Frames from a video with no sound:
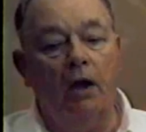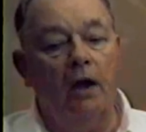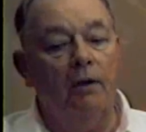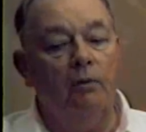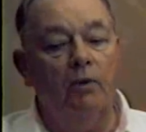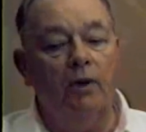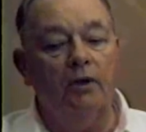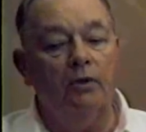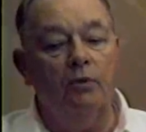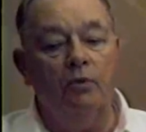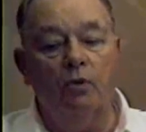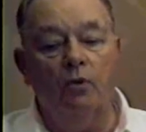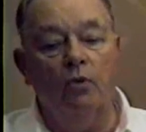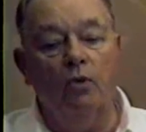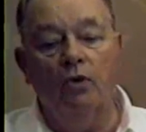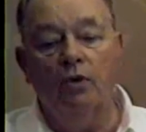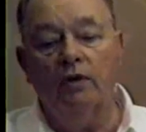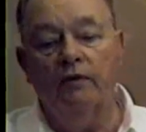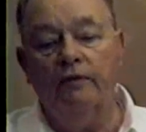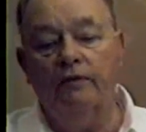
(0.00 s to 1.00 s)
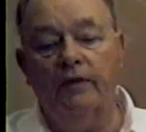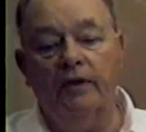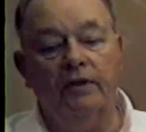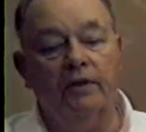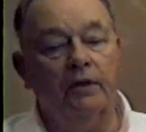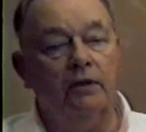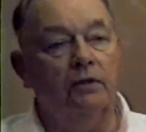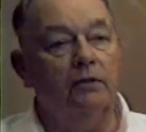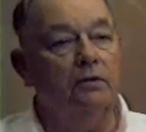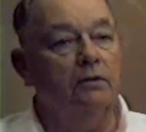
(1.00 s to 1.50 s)
went through all the
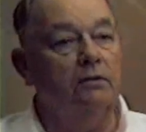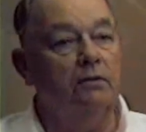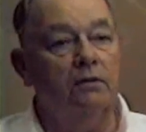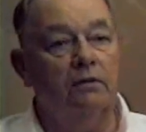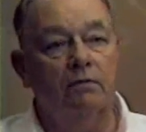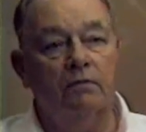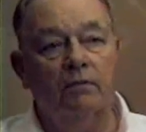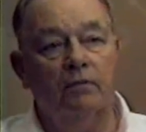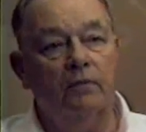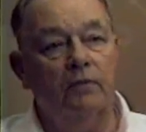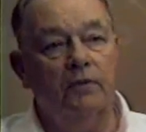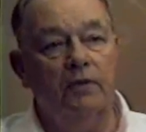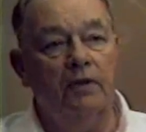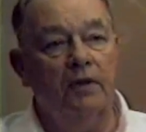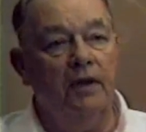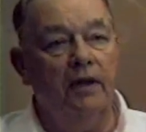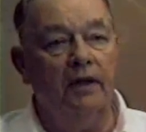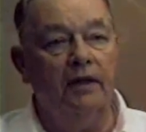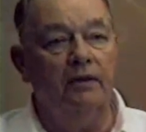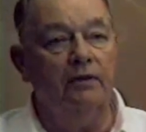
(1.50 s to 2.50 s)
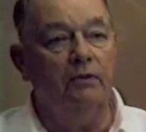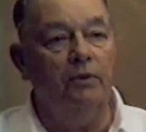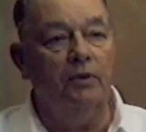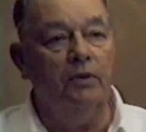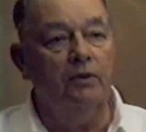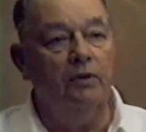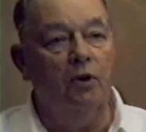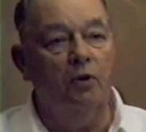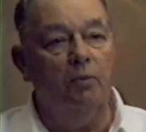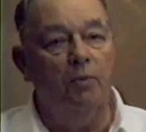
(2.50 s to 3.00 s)
physical things
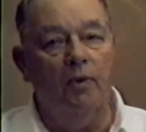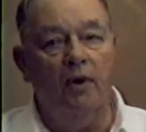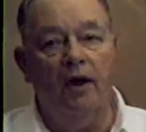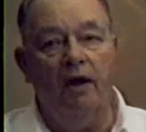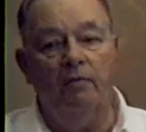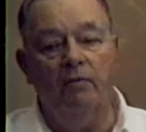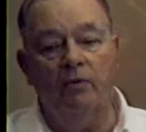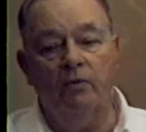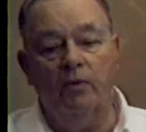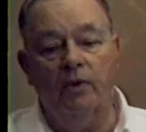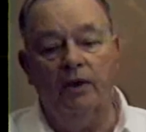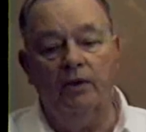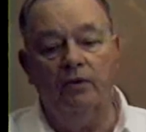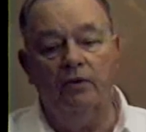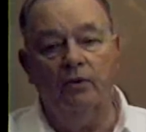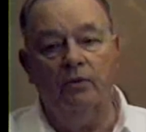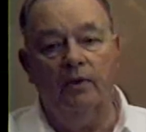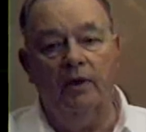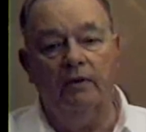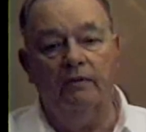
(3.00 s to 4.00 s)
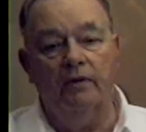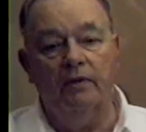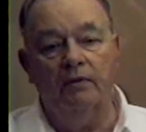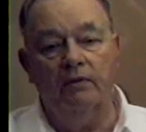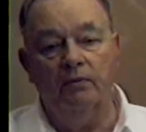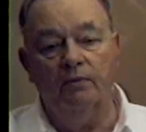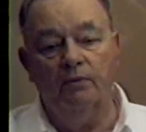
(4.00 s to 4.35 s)
with no problem whatsoever.